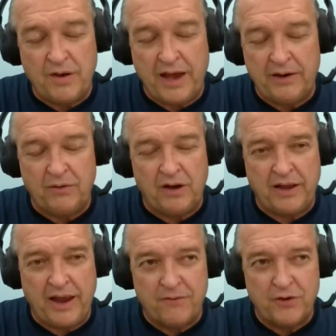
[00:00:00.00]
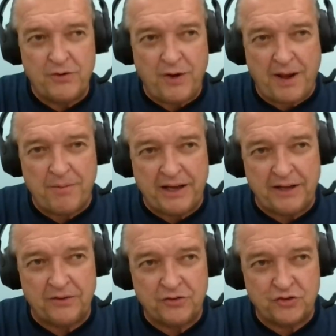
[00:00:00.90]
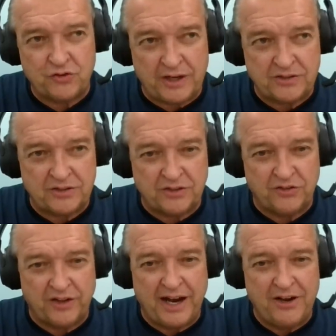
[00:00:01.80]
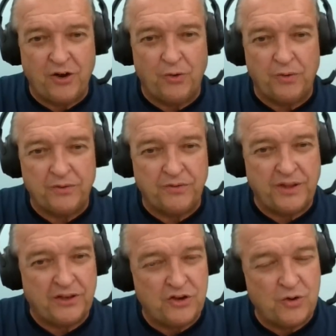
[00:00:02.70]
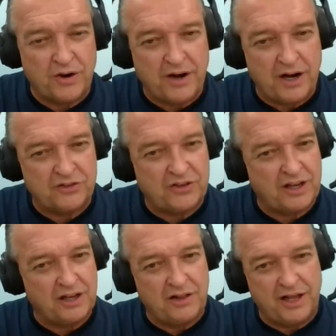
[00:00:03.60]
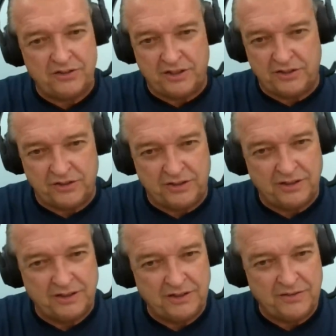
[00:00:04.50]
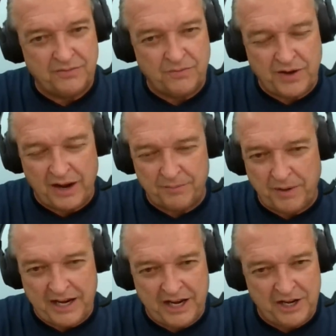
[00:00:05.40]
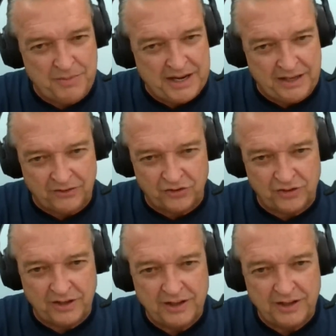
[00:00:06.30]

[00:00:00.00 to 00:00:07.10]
And every rabbi stresses that I know that you are not a second-class citizen, not by any means,